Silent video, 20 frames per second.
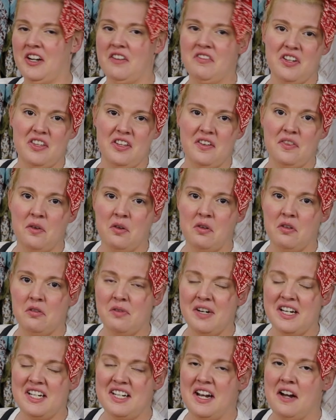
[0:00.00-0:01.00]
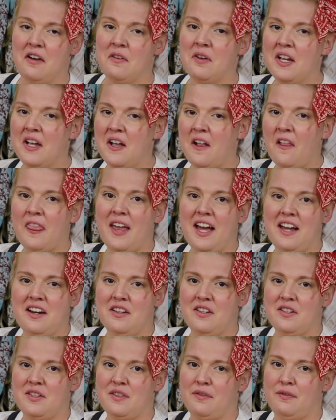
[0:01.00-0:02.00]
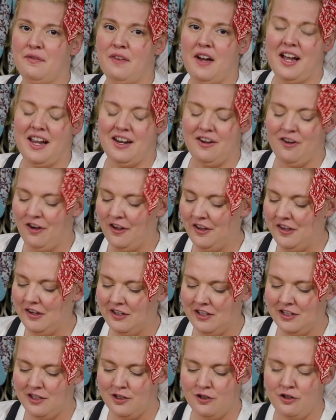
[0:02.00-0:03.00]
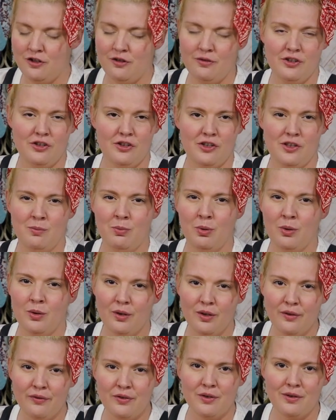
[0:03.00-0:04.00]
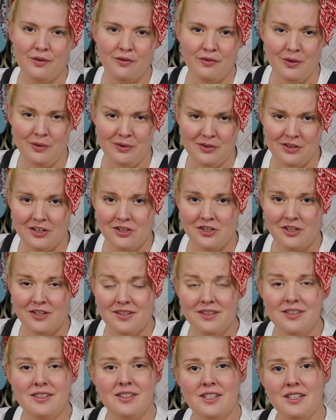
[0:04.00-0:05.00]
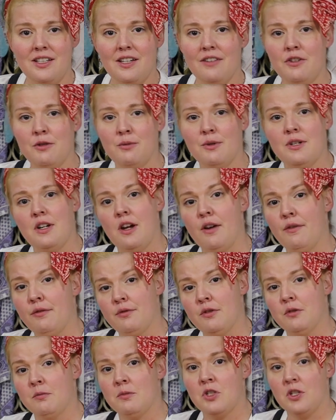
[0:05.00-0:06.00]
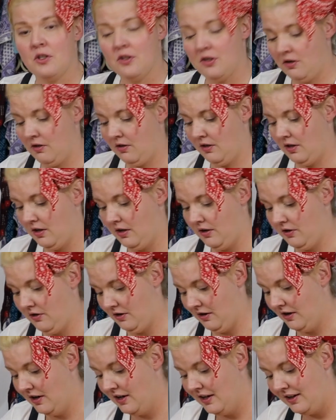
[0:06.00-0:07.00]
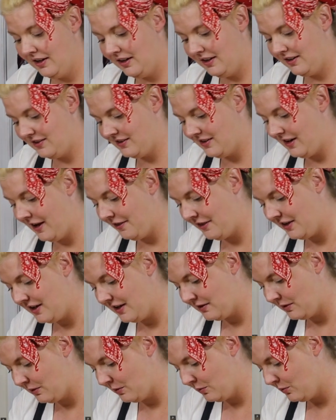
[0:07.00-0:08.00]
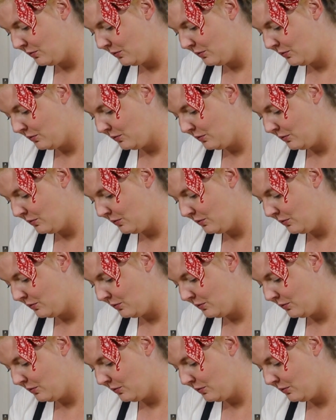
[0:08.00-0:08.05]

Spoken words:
everything the whole way down, that is fine. All you need to do is just pull a few of those stitches to give you enough room to turn it under. It is not the end of the